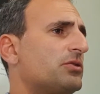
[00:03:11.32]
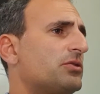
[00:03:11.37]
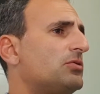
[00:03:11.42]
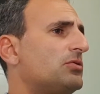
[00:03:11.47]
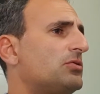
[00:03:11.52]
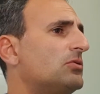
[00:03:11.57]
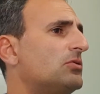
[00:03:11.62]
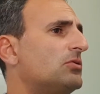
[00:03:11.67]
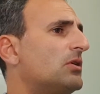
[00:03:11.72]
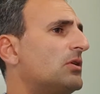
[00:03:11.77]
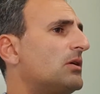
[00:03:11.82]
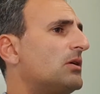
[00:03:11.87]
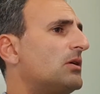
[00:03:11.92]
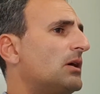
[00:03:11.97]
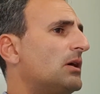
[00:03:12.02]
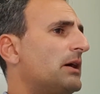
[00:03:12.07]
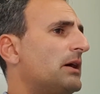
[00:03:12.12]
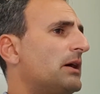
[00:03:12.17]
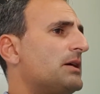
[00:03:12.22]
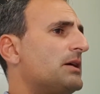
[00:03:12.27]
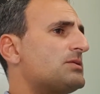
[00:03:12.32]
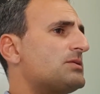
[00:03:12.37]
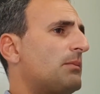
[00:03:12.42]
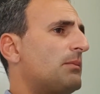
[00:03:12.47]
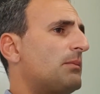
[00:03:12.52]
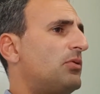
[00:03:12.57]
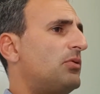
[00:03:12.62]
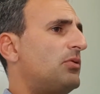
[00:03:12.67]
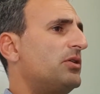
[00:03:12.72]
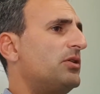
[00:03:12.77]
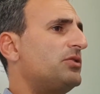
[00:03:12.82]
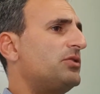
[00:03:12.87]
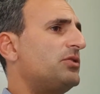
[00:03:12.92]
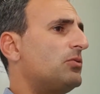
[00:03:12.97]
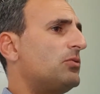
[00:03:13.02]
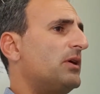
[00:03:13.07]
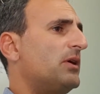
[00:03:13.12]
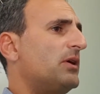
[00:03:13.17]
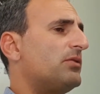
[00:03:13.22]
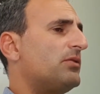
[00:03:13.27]
order to support you
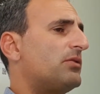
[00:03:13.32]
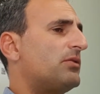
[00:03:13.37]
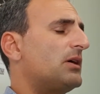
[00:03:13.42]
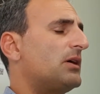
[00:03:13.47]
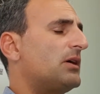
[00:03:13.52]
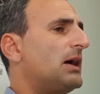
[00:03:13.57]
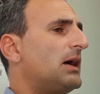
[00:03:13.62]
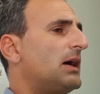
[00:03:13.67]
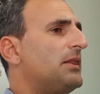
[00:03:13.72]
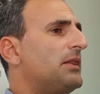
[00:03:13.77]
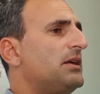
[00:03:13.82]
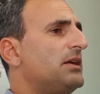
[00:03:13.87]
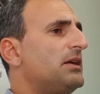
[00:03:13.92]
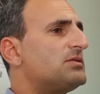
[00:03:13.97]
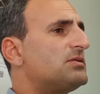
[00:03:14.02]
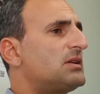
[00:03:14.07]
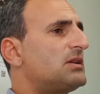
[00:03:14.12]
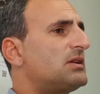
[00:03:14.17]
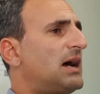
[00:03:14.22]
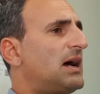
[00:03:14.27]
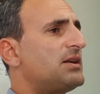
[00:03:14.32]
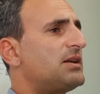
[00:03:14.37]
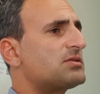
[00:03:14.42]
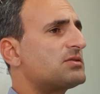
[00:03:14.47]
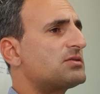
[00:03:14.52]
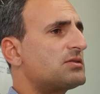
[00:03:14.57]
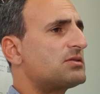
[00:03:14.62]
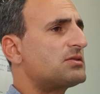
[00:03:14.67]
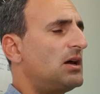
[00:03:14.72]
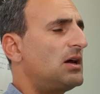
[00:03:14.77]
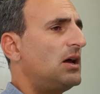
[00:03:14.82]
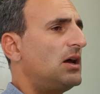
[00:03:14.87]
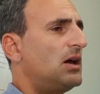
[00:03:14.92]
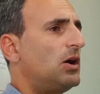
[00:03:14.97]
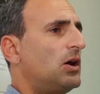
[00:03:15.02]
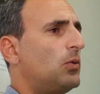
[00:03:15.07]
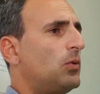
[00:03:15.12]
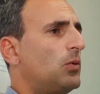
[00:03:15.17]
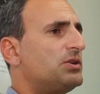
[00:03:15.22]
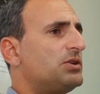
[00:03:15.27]
with these tasks,
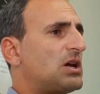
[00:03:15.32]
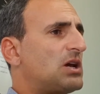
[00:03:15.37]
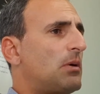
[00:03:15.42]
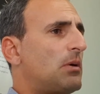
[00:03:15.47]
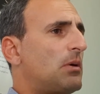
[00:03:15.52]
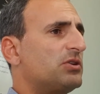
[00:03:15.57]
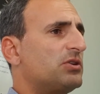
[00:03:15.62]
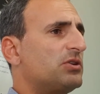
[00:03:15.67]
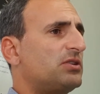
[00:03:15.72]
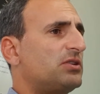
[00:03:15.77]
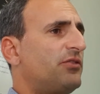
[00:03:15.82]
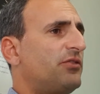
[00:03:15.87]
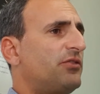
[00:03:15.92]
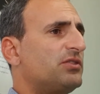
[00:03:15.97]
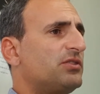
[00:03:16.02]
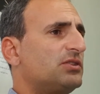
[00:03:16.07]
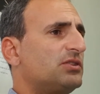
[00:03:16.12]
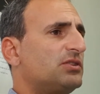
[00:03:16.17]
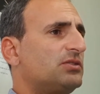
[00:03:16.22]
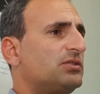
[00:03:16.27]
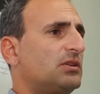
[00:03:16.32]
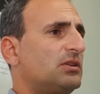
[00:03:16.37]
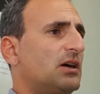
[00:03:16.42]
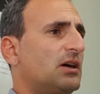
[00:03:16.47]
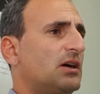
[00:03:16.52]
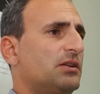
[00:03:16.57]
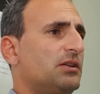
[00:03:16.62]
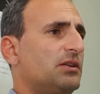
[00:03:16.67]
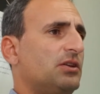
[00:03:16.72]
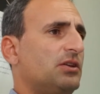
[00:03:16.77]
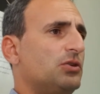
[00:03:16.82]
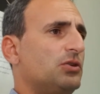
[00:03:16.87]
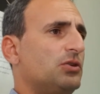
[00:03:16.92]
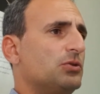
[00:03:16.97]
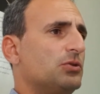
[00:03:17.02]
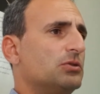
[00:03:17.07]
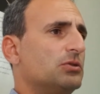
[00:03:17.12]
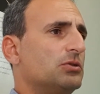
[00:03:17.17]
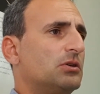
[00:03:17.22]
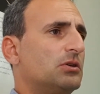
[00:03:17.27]
which AMable services did
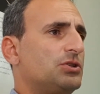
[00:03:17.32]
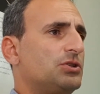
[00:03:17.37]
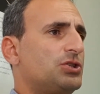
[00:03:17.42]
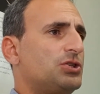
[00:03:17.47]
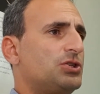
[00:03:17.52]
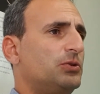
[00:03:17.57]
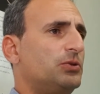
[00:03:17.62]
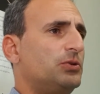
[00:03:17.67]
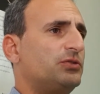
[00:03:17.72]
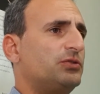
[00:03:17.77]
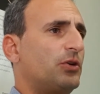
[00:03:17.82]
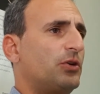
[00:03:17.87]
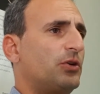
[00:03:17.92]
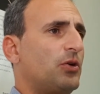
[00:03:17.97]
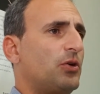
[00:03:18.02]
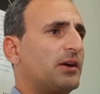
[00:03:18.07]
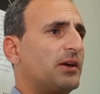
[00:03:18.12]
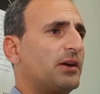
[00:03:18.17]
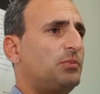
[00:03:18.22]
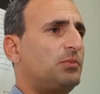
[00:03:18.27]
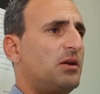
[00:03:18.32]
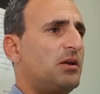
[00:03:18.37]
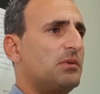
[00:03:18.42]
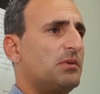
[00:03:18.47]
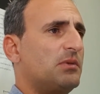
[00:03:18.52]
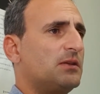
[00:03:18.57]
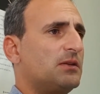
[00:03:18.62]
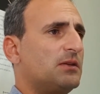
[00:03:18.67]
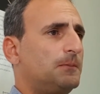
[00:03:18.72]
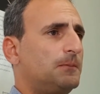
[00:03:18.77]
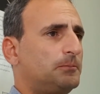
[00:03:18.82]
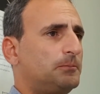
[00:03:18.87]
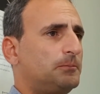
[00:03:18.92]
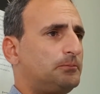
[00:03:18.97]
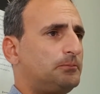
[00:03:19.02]
you choose for your experiment,